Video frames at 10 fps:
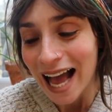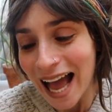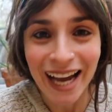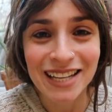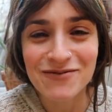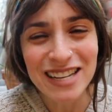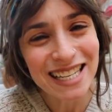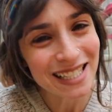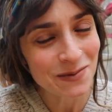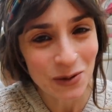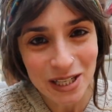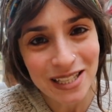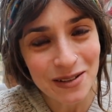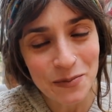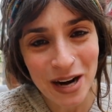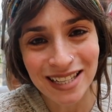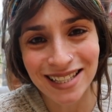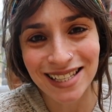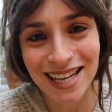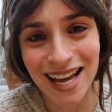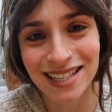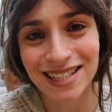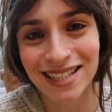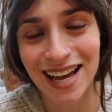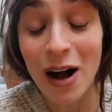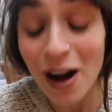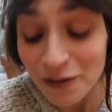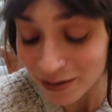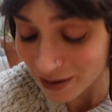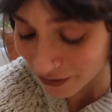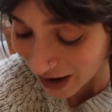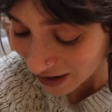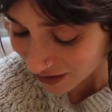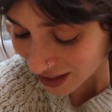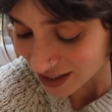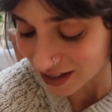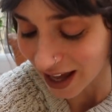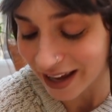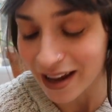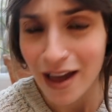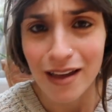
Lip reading: I really didn't want to do the pregnancy test, apart from the fact that it's like